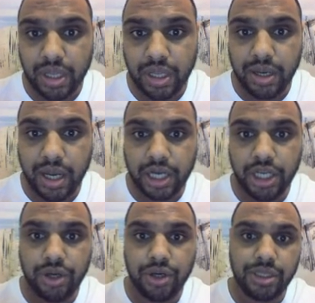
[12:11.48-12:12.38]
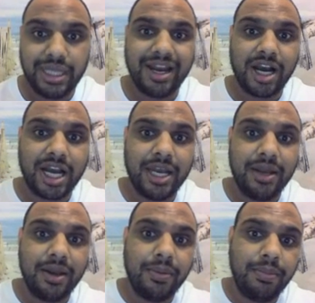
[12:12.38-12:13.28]
Like, you know, then I
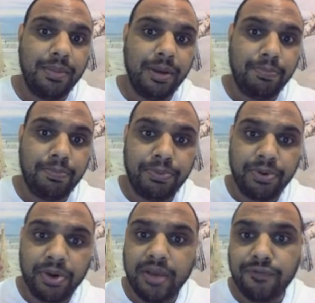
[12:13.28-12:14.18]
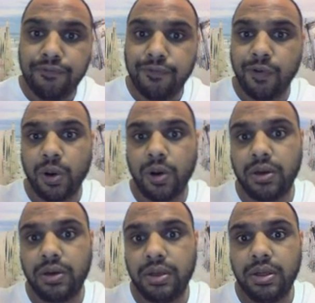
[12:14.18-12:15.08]
can be pretty full
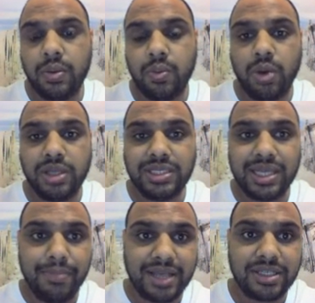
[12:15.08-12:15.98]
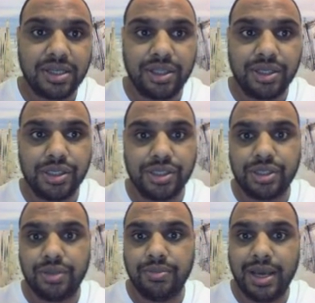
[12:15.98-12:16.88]
on once I max out the
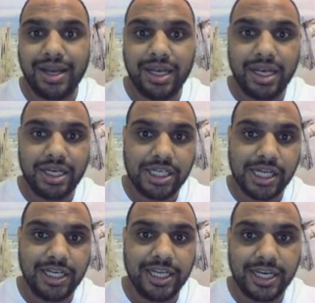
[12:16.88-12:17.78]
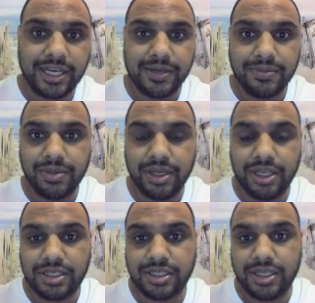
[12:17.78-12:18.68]
system, and the daily income
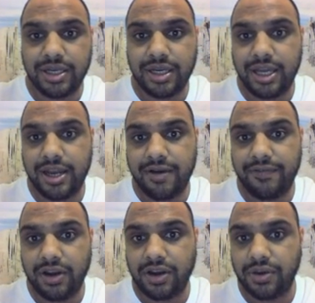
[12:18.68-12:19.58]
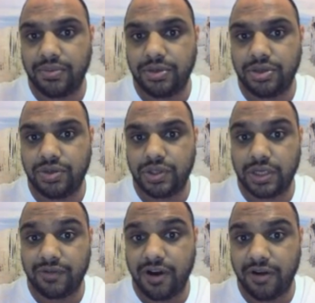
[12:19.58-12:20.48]
is the enough income to
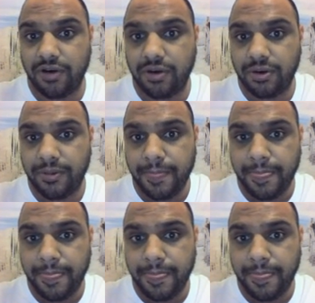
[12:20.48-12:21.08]
survive on.